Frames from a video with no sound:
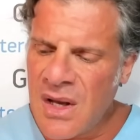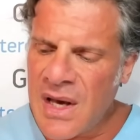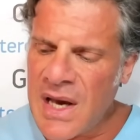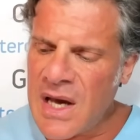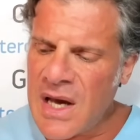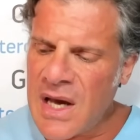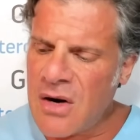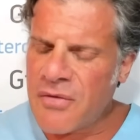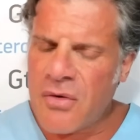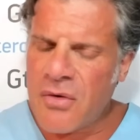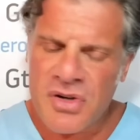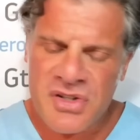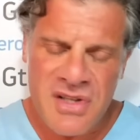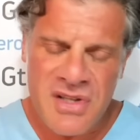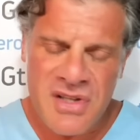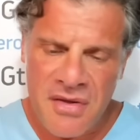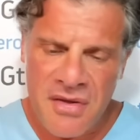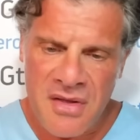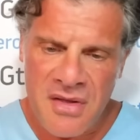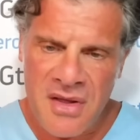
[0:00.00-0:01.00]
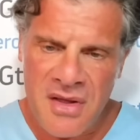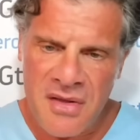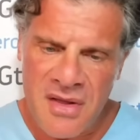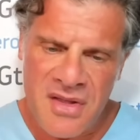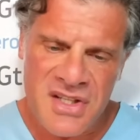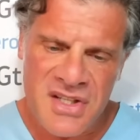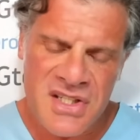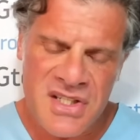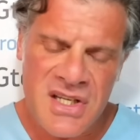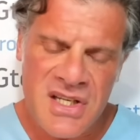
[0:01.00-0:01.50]
And of course,
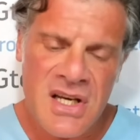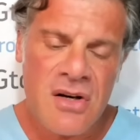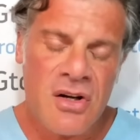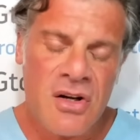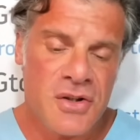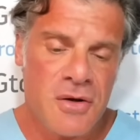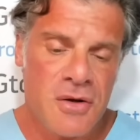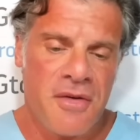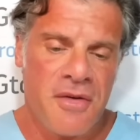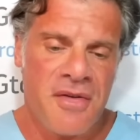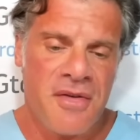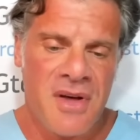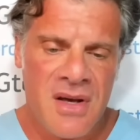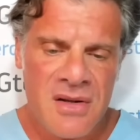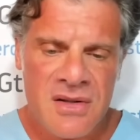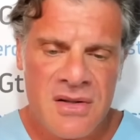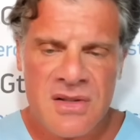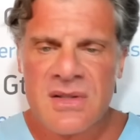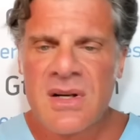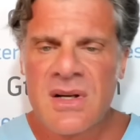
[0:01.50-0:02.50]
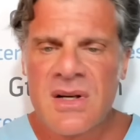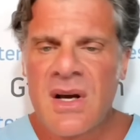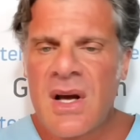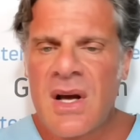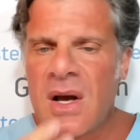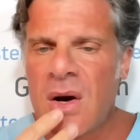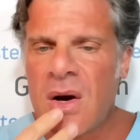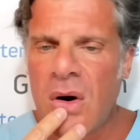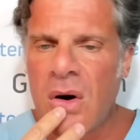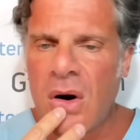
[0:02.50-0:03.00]
the skin also thickens.
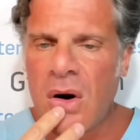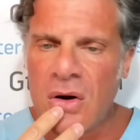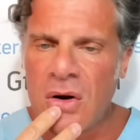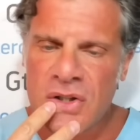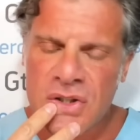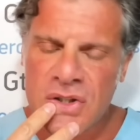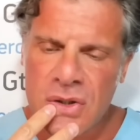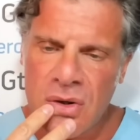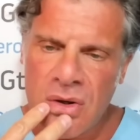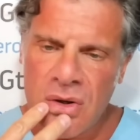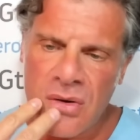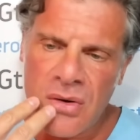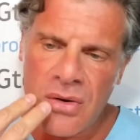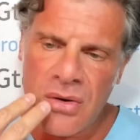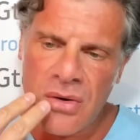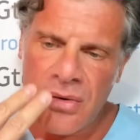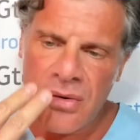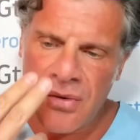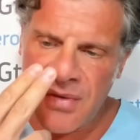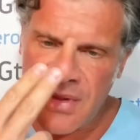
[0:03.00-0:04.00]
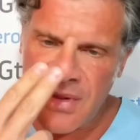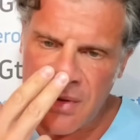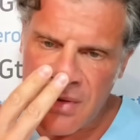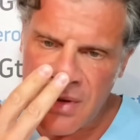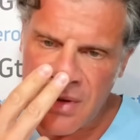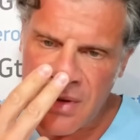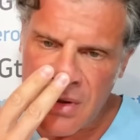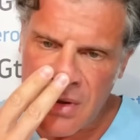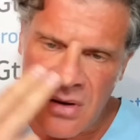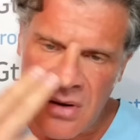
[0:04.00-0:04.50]
Also,
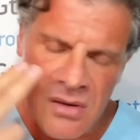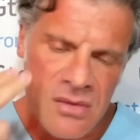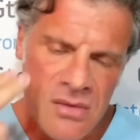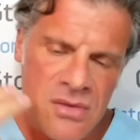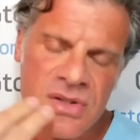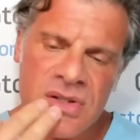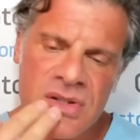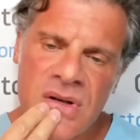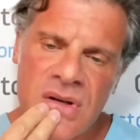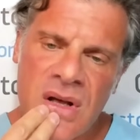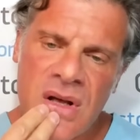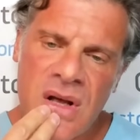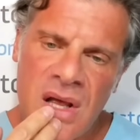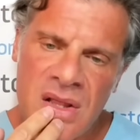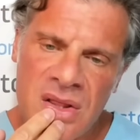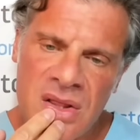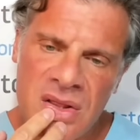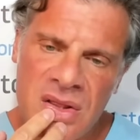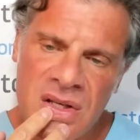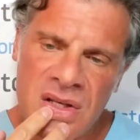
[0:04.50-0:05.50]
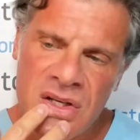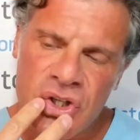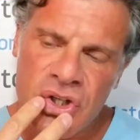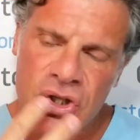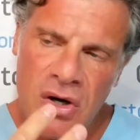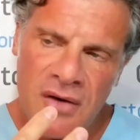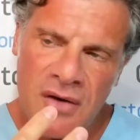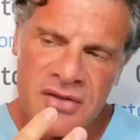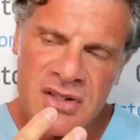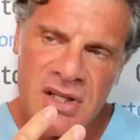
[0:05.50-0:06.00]
the nose and the
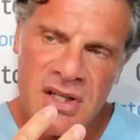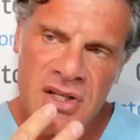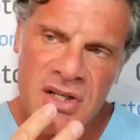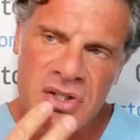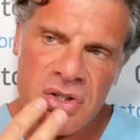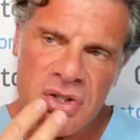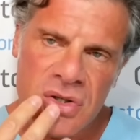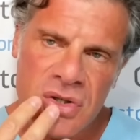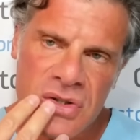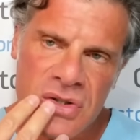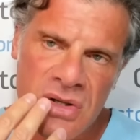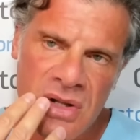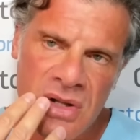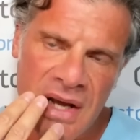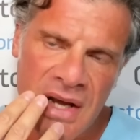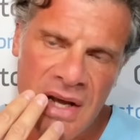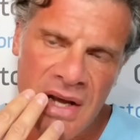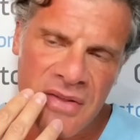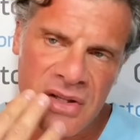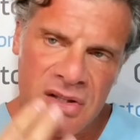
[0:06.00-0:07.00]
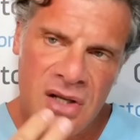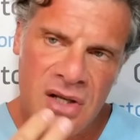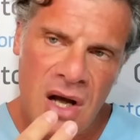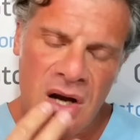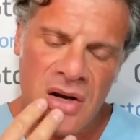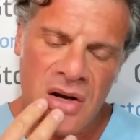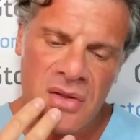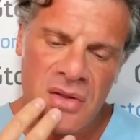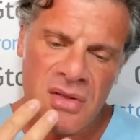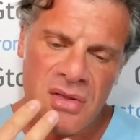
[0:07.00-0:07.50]
soft tissues, like the
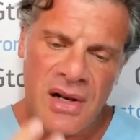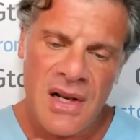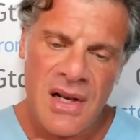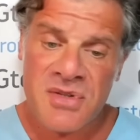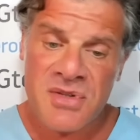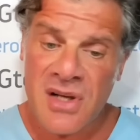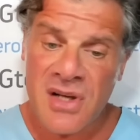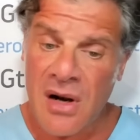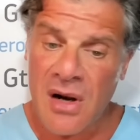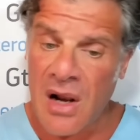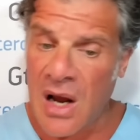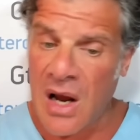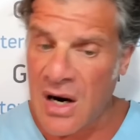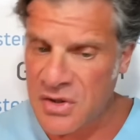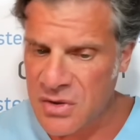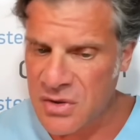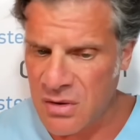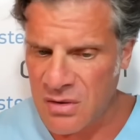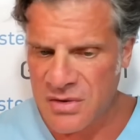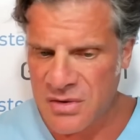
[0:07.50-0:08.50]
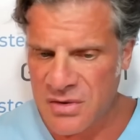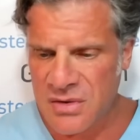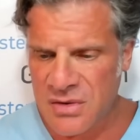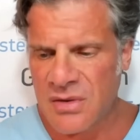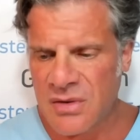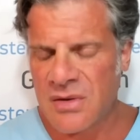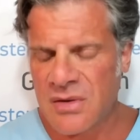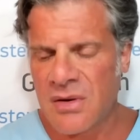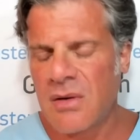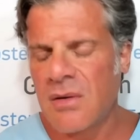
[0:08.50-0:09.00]
tongue and the lips, enlarge also,
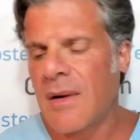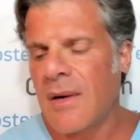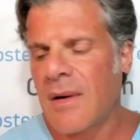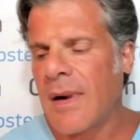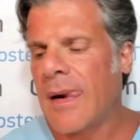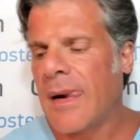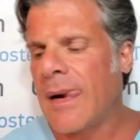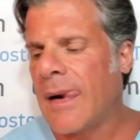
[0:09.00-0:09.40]
you know.